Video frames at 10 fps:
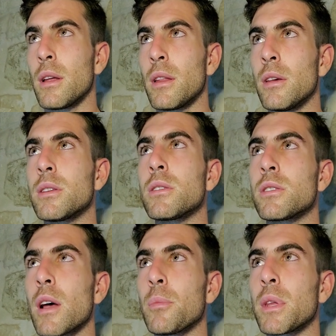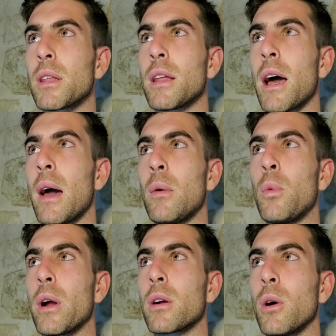this is something that
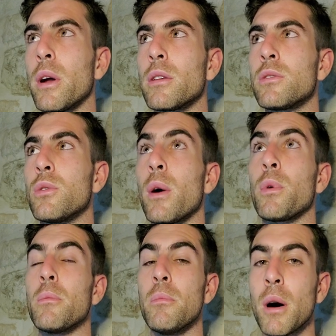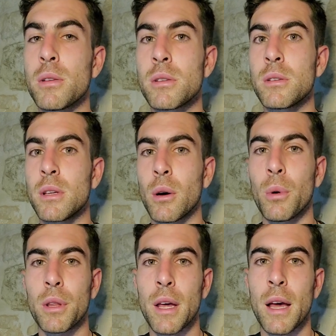we are going to and we must deal
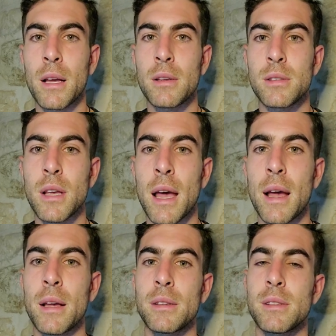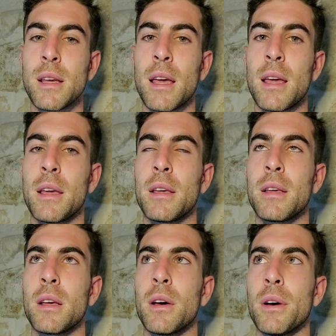with as
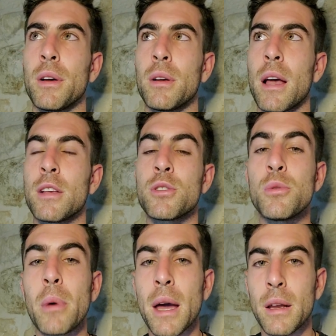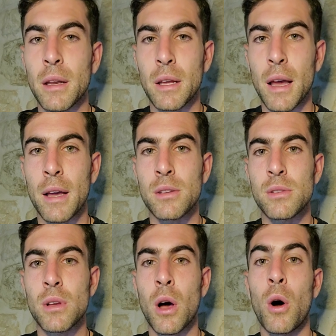humanity,
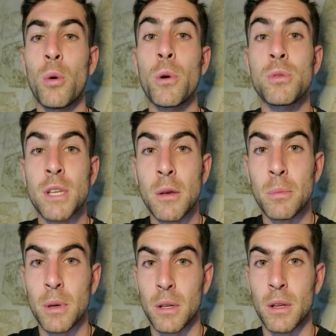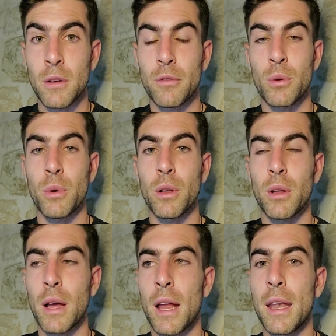as a Homo sapien, if you
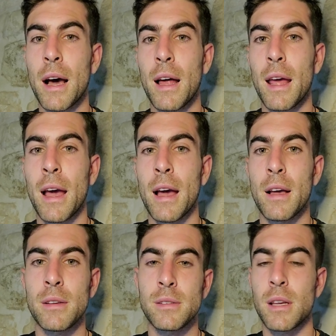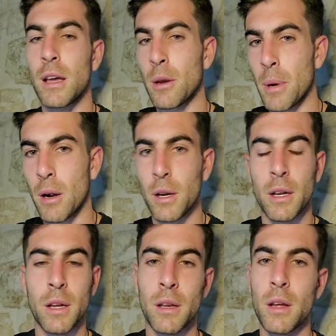will, and not as an
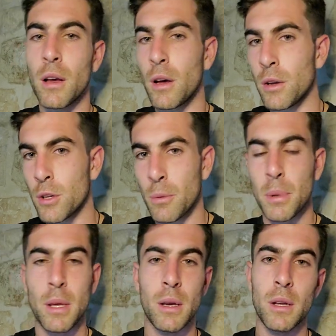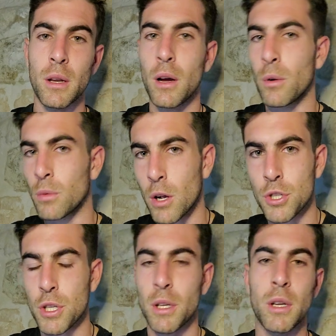American, a European, a
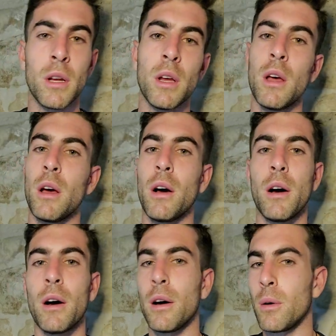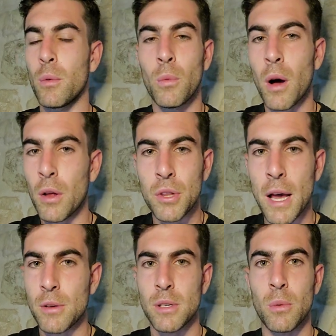Russian,
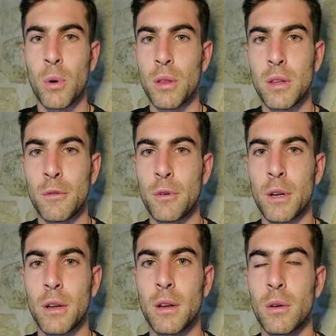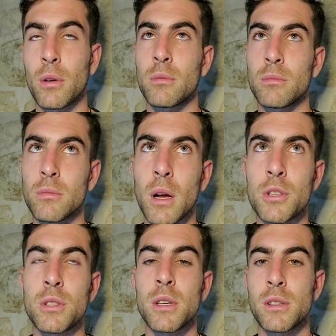1,001 different, or I
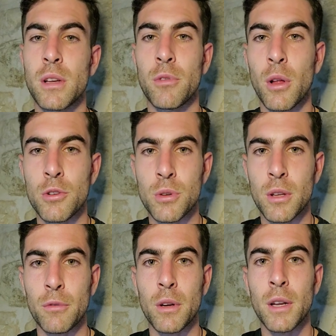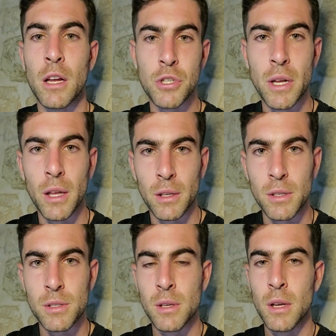should say several hundred different
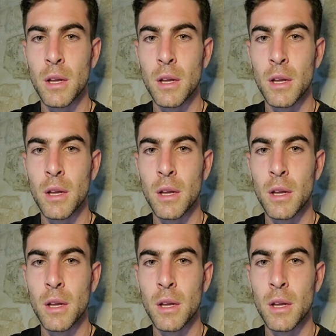nationalities.